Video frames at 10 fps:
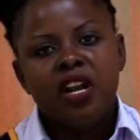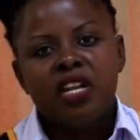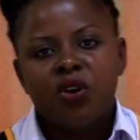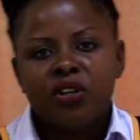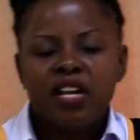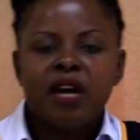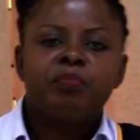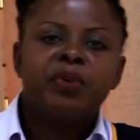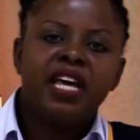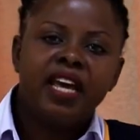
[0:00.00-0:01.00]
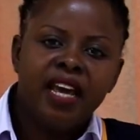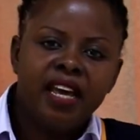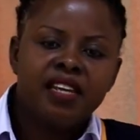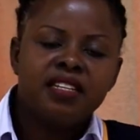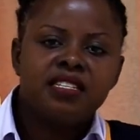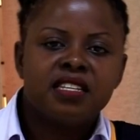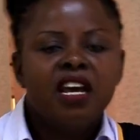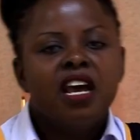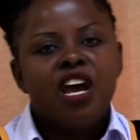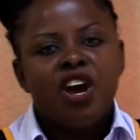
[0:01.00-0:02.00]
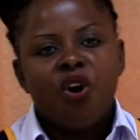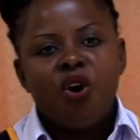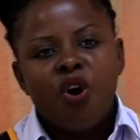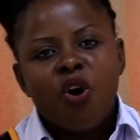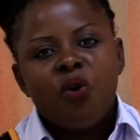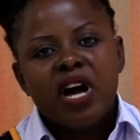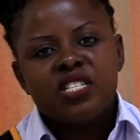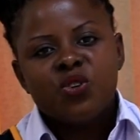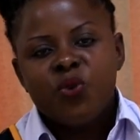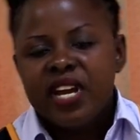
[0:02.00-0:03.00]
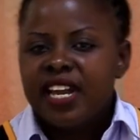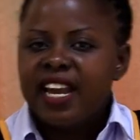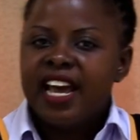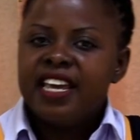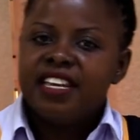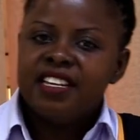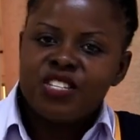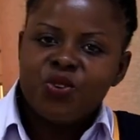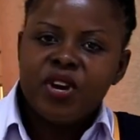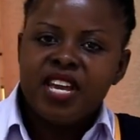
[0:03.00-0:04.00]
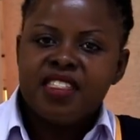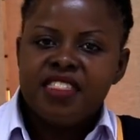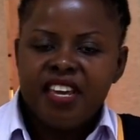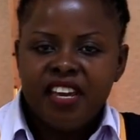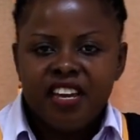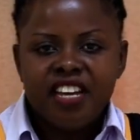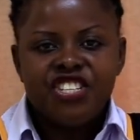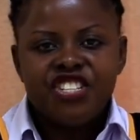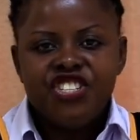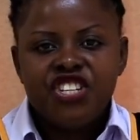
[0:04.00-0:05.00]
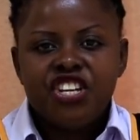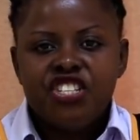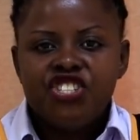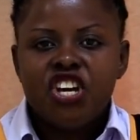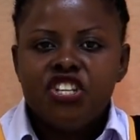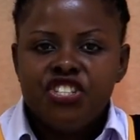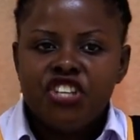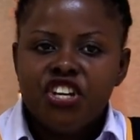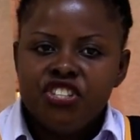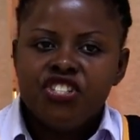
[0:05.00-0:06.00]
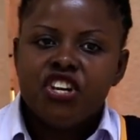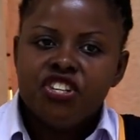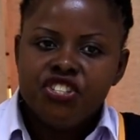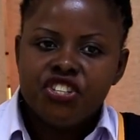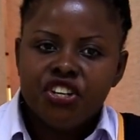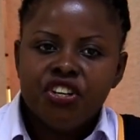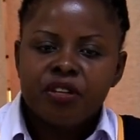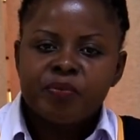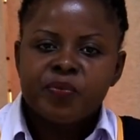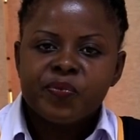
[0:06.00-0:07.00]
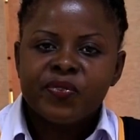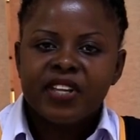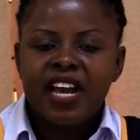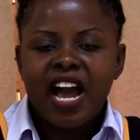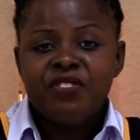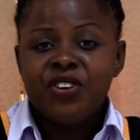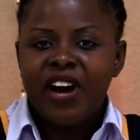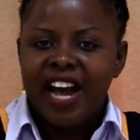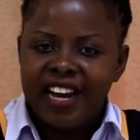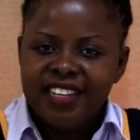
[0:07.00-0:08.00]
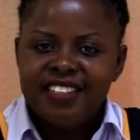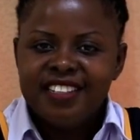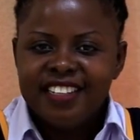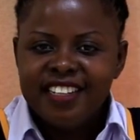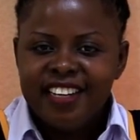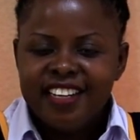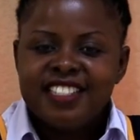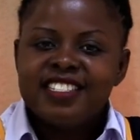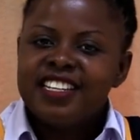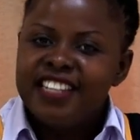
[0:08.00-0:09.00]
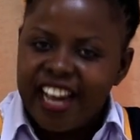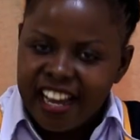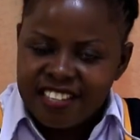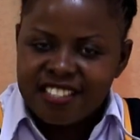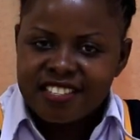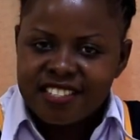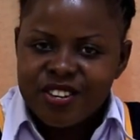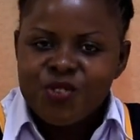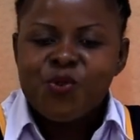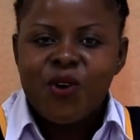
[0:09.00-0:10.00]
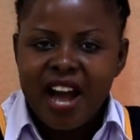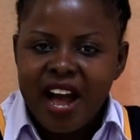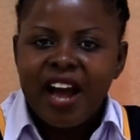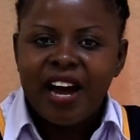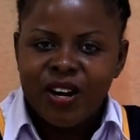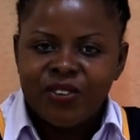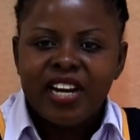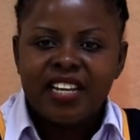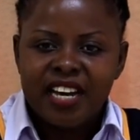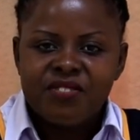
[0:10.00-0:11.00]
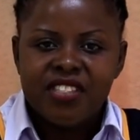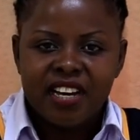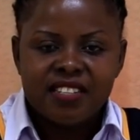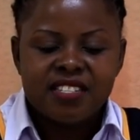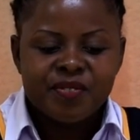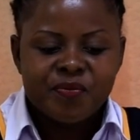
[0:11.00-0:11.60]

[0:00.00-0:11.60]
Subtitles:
on the plate. Oh, what will I eat with it? J, j, j, j, j. Have you heard? Is it nice? Wow, I love that.